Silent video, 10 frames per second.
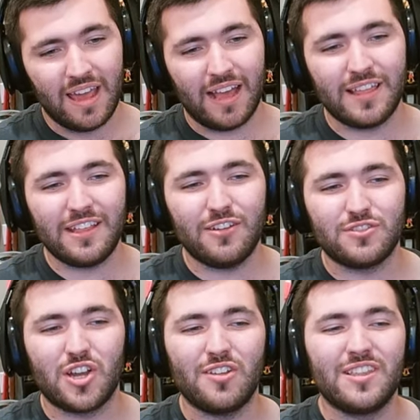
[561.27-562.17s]
And then you
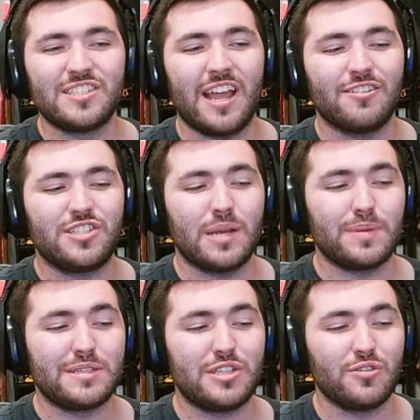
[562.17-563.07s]
turn this airship
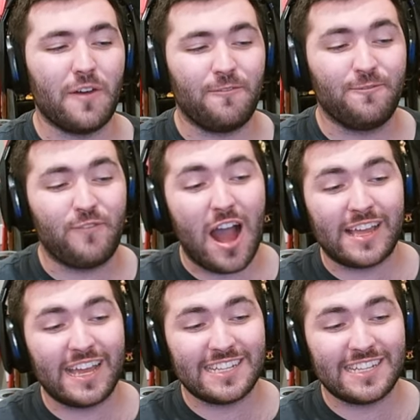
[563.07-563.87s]
into the fucking